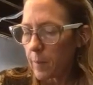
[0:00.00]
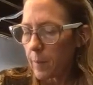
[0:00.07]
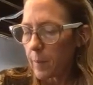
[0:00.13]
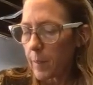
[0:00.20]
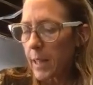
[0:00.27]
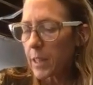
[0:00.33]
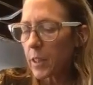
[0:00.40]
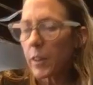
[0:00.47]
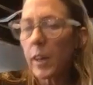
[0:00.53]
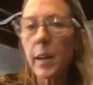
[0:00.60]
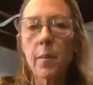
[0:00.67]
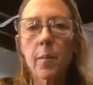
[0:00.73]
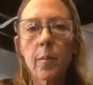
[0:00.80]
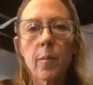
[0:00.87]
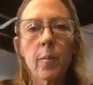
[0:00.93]
That's great.
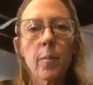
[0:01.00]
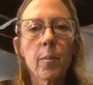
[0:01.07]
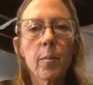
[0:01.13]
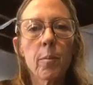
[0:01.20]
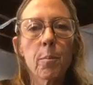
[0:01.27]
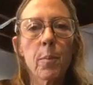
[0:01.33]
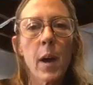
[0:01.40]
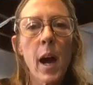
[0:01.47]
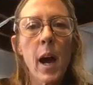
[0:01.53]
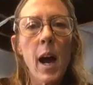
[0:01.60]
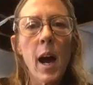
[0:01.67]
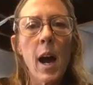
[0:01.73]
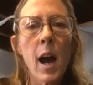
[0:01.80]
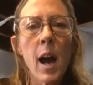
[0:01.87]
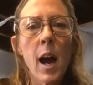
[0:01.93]

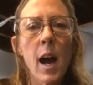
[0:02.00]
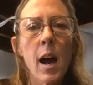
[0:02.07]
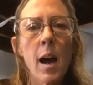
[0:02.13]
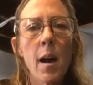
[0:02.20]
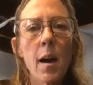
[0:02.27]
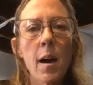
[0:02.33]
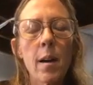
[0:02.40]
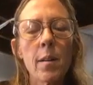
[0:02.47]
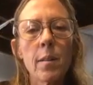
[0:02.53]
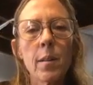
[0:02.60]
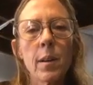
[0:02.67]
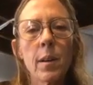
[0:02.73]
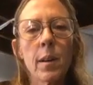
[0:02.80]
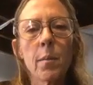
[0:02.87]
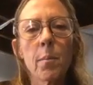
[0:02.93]

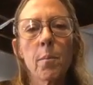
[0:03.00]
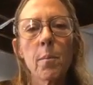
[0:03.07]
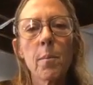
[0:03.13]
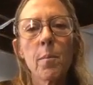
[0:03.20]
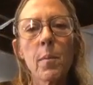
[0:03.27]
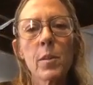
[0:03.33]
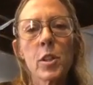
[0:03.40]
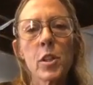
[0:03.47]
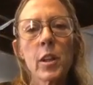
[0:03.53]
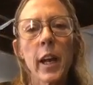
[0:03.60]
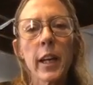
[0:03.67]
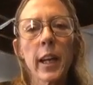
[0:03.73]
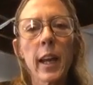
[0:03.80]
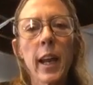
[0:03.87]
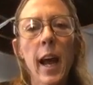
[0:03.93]
Do you
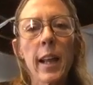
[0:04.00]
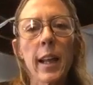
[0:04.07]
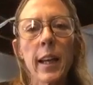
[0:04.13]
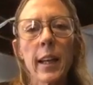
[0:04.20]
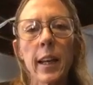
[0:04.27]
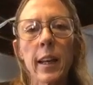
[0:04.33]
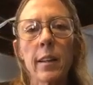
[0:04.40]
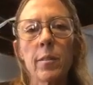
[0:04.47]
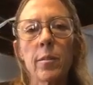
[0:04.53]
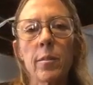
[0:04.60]
like it? I like it.